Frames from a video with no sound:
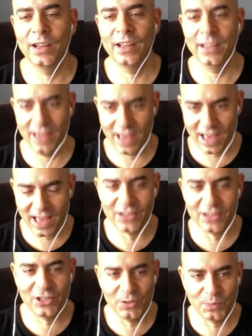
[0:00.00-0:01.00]
Yeah,
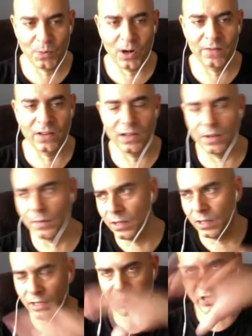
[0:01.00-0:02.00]
she was part of
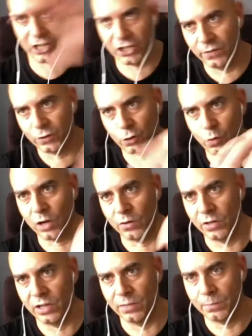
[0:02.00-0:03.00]
a section of
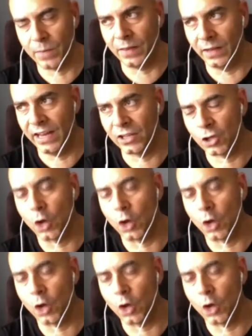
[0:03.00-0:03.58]
Toronto by the lakes called the